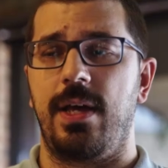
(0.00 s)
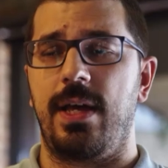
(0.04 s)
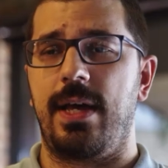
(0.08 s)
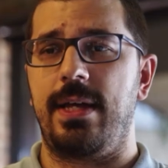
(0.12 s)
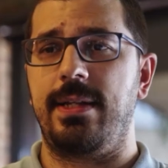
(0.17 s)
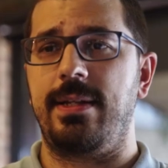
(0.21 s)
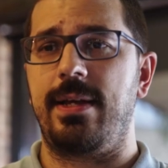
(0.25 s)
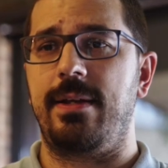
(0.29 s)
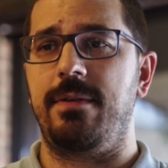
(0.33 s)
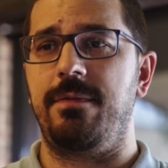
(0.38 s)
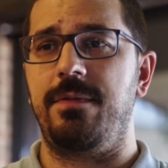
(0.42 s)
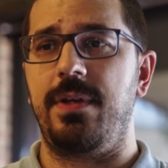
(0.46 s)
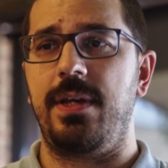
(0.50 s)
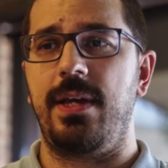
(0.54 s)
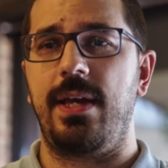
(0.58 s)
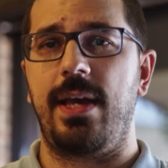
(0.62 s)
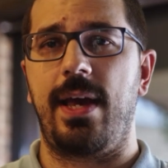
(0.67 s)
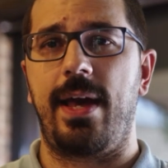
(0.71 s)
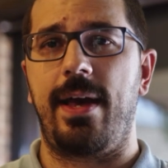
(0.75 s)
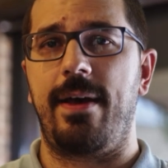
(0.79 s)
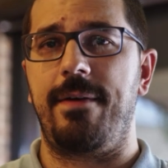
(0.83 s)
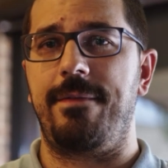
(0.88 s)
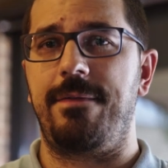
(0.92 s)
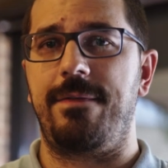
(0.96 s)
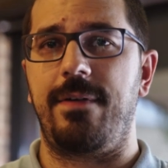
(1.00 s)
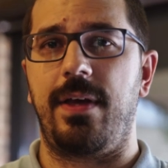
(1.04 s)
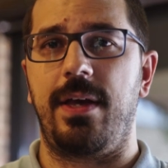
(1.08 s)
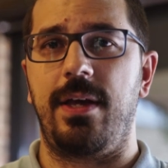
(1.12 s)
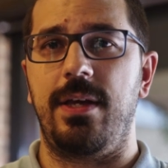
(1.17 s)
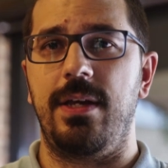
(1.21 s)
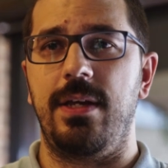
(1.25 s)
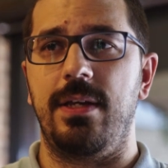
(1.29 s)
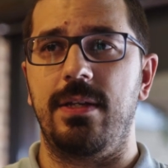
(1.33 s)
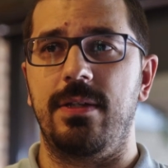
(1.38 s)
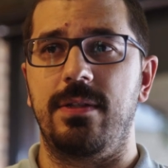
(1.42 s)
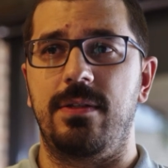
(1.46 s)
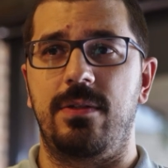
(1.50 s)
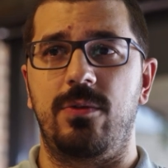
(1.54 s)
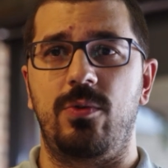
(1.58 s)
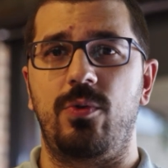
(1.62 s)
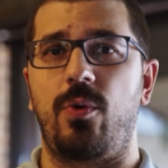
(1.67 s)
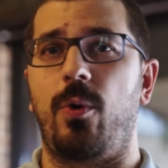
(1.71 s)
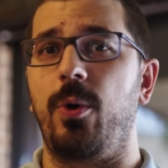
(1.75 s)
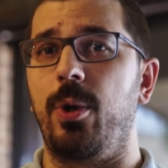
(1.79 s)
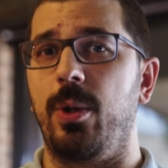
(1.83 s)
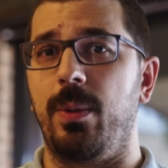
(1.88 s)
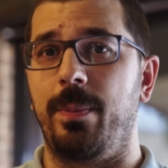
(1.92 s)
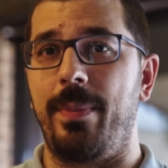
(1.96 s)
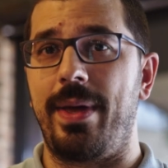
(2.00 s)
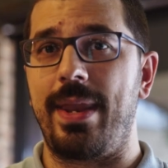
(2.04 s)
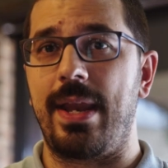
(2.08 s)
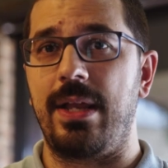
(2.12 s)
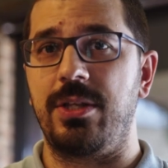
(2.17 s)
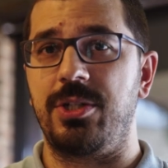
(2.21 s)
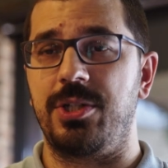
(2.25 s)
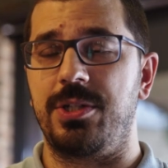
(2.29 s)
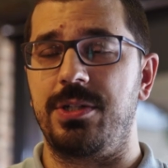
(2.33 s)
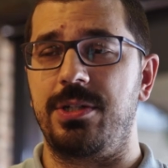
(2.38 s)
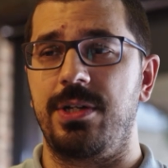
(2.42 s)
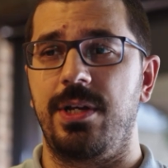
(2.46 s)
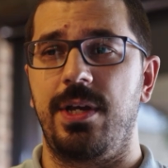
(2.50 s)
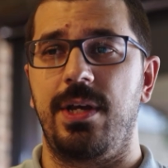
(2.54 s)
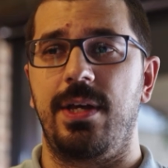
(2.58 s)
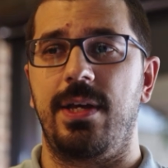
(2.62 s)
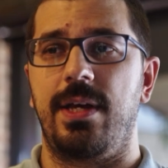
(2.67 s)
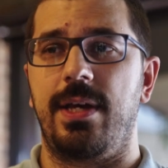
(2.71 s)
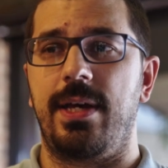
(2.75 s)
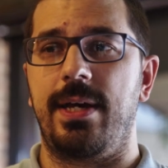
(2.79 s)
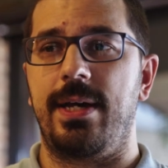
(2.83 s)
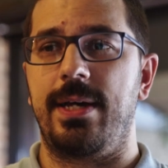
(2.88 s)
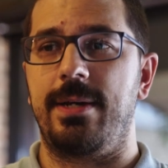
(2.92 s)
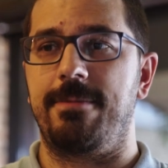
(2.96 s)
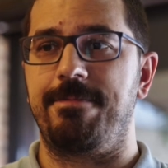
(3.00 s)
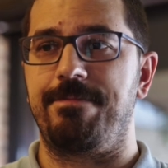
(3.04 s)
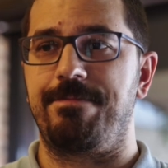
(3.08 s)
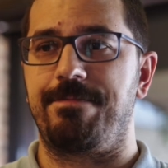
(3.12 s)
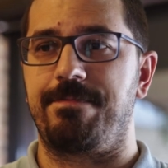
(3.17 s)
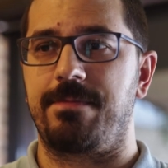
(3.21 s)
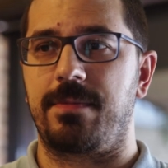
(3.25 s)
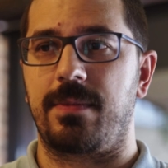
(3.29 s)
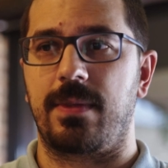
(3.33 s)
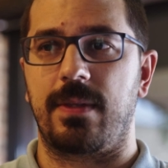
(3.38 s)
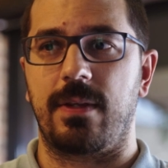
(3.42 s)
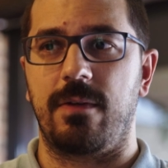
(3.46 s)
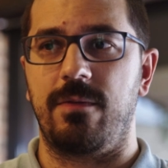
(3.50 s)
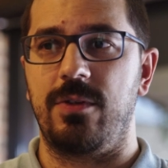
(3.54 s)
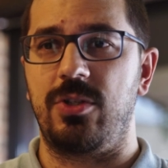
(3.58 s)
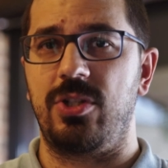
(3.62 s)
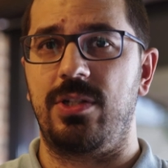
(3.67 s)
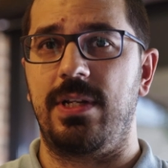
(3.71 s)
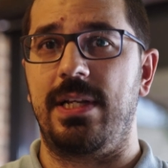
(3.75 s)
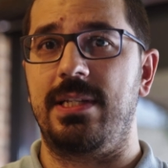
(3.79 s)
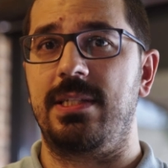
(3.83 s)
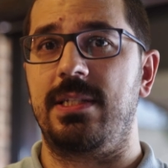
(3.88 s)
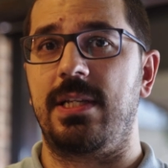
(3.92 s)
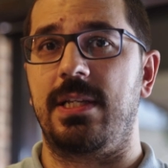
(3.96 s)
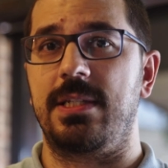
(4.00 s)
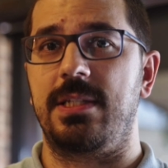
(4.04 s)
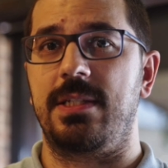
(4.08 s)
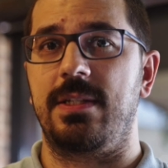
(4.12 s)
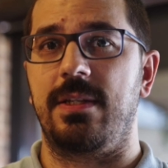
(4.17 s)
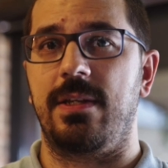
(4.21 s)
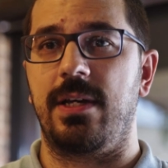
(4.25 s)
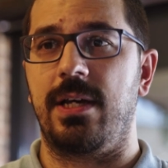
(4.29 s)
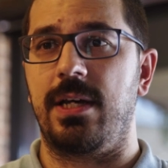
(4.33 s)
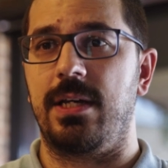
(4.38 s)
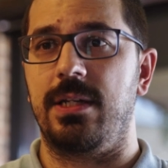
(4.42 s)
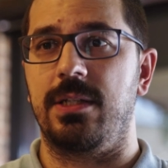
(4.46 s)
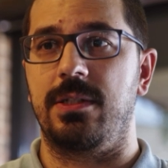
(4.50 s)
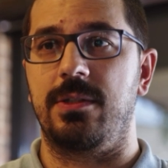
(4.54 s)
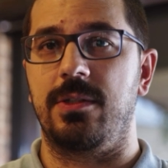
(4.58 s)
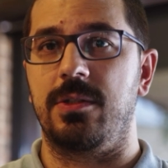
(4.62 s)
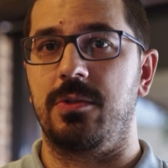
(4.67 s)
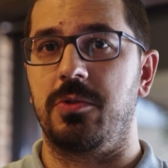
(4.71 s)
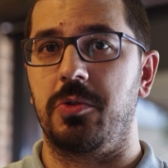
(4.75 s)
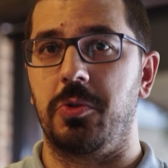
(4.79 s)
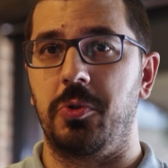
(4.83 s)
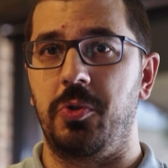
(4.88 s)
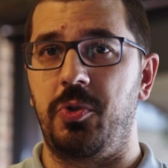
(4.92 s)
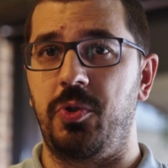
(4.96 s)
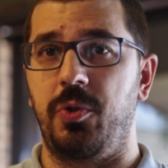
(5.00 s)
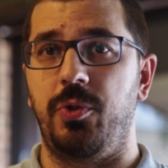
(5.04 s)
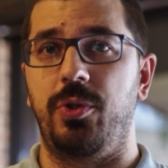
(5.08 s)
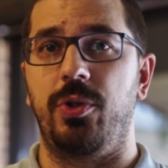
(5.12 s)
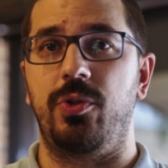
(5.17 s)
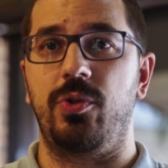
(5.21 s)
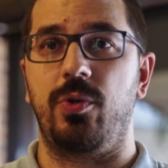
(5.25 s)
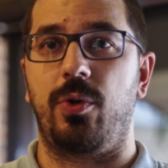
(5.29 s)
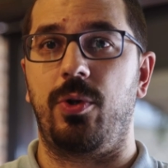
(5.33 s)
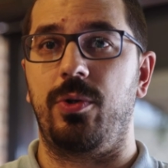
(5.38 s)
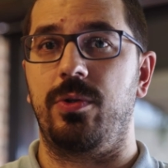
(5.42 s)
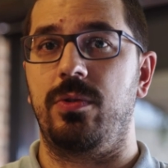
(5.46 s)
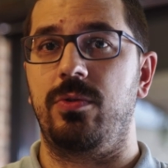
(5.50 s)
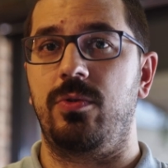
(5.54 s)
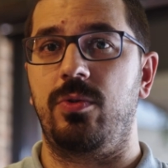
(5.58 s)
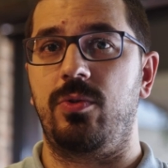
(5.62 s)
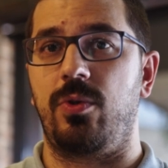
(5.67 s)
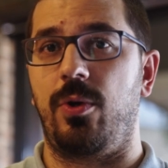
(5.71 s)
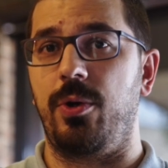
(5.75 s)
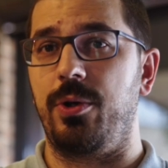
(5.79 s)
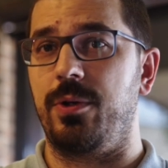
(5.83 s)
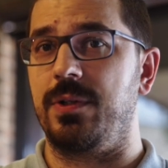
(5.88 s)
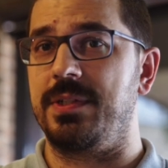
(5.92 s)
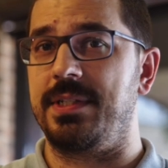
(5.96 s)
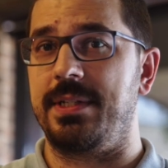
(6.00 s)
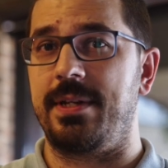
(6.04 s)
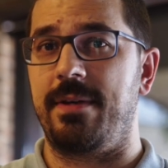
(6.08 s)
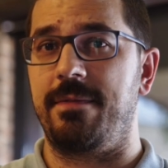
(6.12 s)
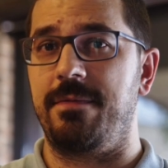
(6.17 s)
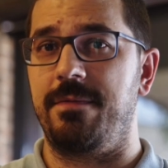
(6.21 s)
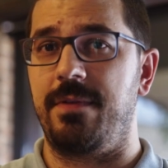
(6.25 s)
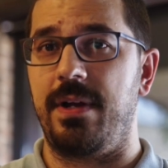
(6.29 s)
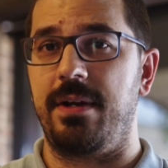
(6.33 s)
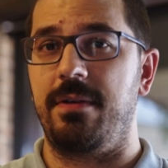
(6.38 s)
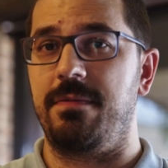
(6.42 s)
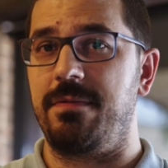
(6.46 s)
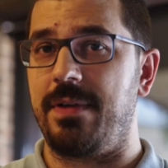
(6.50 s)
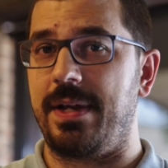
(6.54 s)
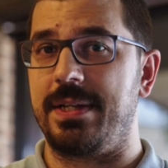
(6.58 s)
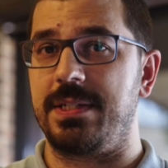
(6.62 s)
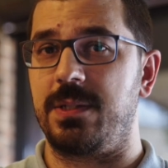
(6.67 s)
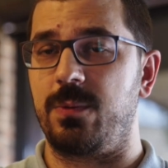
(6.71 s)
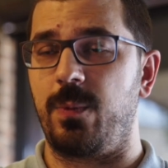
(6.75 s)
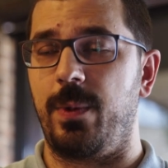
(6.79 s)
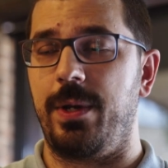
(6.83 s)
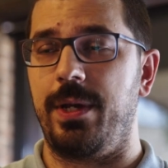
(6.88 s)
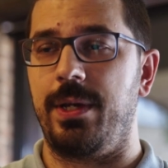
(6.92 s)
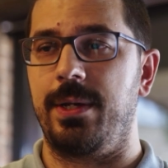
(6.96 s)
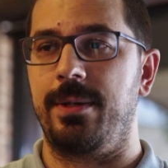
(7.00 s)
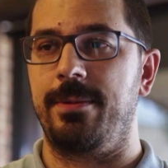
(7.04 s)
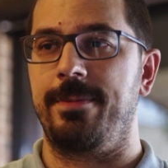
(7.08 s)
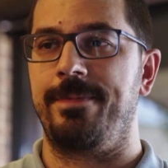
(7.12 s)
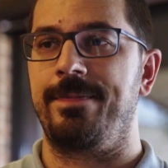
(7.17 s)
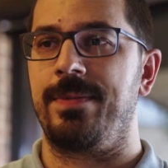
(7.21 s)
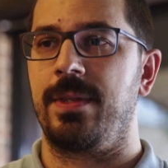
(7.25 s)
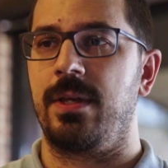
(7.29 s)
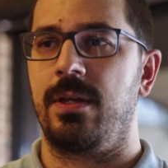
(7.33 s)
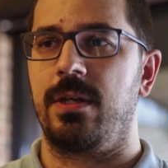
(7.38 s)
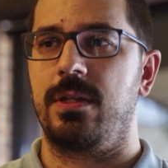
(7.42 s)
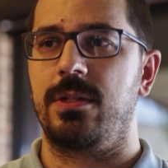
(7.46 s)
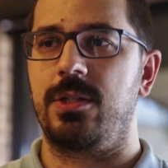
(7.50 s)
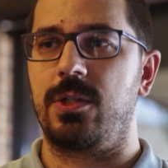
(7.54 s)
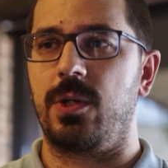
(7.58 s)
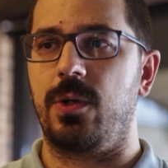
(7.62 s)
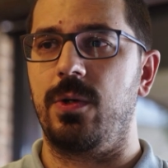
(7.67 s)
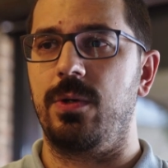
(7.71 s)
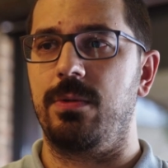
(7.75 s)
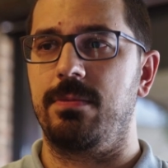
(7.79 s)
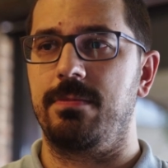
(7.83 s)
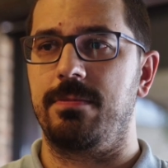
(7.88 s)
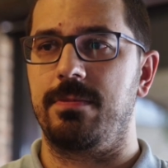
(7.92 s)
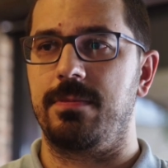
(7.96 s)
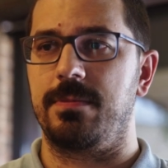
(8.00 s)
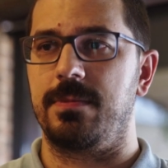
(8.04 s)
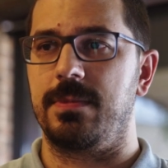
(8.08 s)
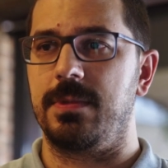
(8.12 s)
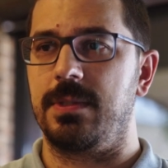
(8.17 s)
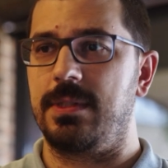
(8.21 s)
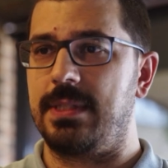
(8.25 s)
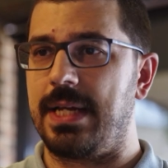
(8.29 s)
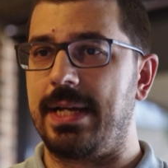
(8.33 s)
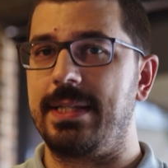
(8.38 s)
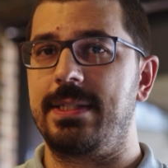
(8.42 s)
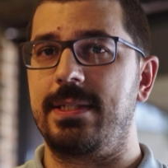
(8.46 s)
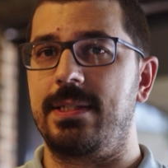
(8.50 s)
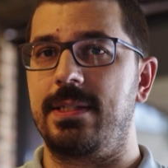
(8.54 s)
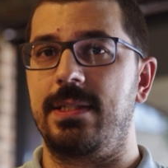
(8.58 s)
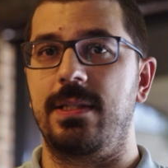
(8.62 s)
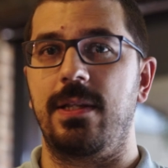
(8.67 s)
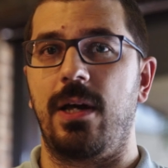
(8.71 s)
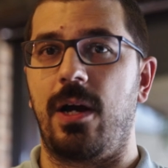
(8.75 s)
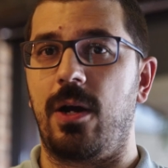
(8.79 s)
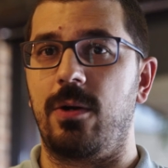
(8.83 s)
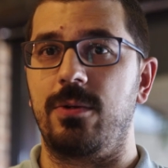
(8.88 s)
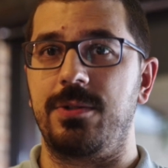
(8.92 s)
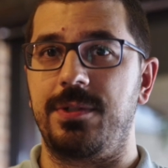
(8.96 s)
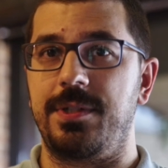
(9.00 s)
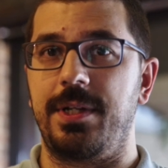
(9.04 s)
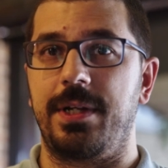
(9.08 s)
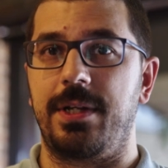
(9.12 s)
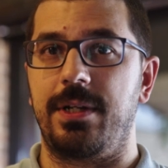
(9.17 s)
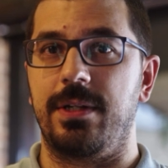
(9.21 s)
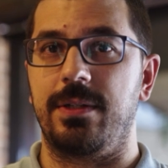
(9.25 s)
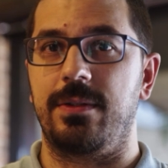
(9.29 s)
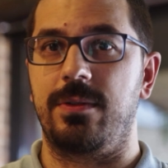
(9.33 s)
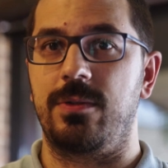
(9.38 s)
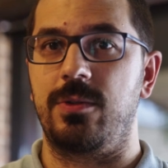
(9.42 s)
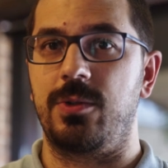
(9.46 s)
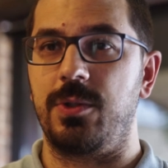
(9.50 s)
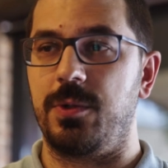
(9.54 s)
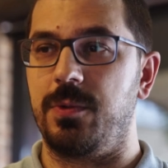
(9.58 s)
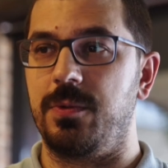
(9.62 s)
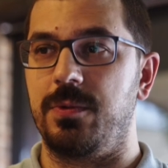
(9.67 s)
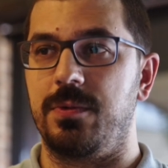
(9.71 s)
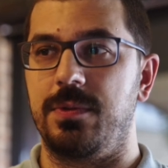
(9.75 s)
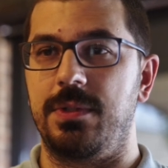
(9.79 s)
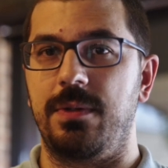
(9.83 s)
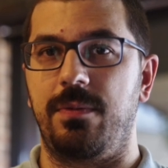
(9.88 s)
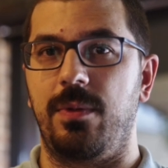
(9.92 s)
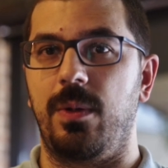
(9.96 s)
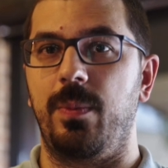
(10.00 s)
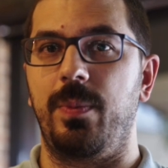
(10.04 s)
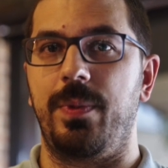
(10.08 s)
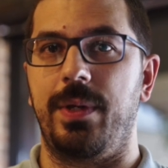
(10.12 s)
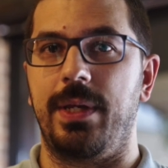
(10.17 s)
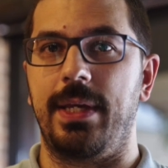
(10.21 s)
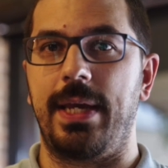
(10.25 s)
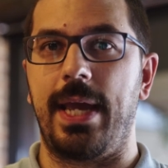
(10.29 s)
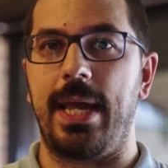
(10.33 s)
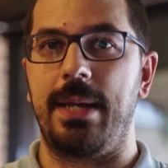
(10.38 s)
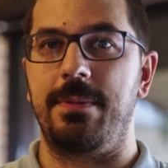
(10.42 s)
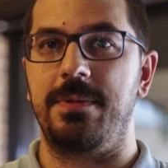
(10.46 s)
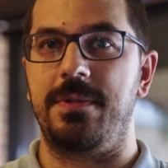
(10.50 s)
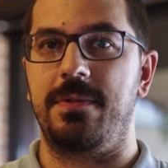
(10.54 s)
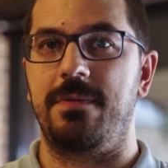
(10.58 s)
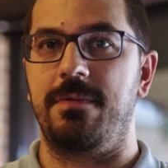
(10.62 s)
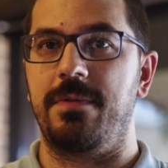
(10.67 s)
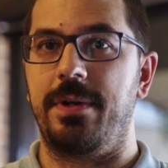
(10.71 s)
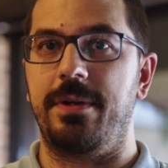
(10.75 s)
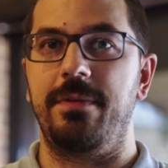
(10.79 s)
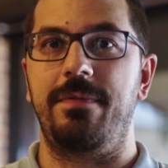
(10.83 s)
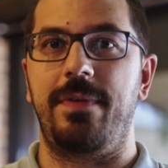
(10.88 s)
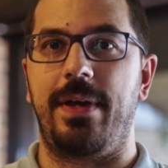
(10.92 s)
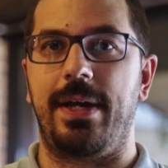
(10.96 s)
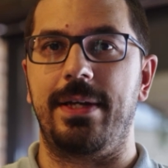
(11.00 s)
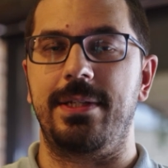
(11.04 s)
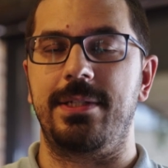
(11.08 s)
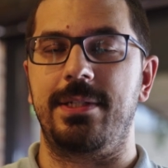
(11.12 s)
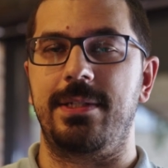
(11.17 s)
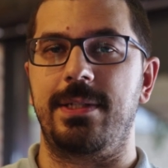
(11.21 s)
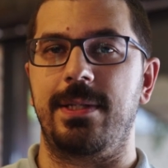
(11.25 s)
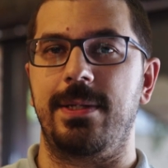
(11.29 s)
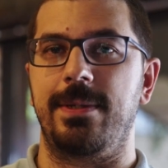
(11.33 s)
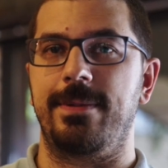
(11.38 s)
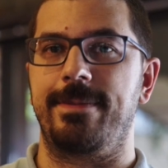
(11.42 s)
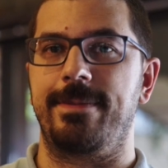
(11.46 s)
and then we have a tutorial manager um, which lets us uh, do the tutorials in a very fast way so that's our secret to developing games very fast.